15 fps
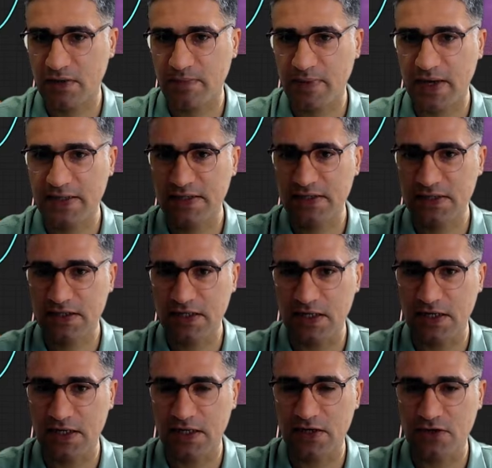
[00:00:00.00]
I'm
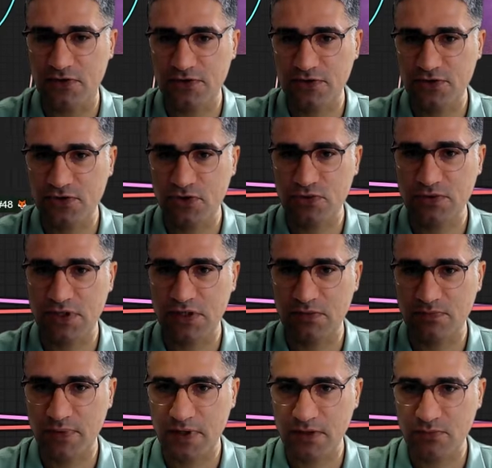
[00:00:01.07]
adding another node,
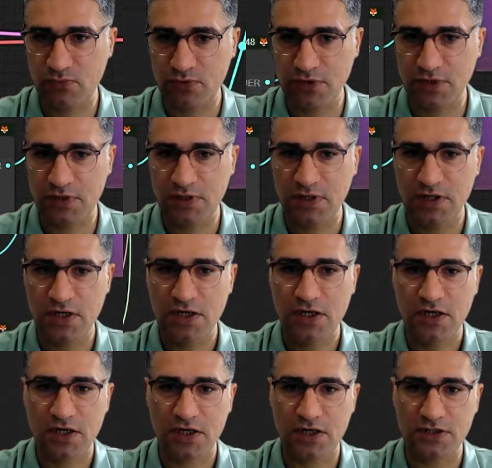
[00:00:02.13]
inpaint model
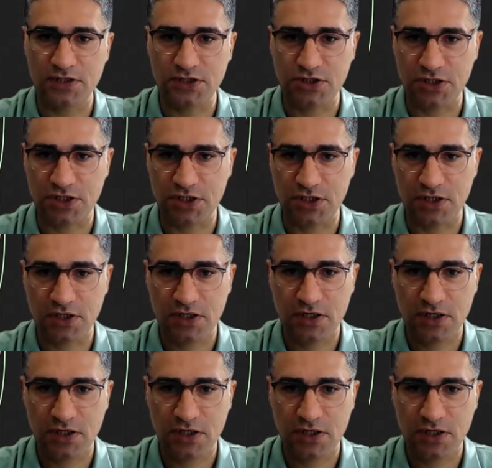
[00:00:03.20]
conditioning.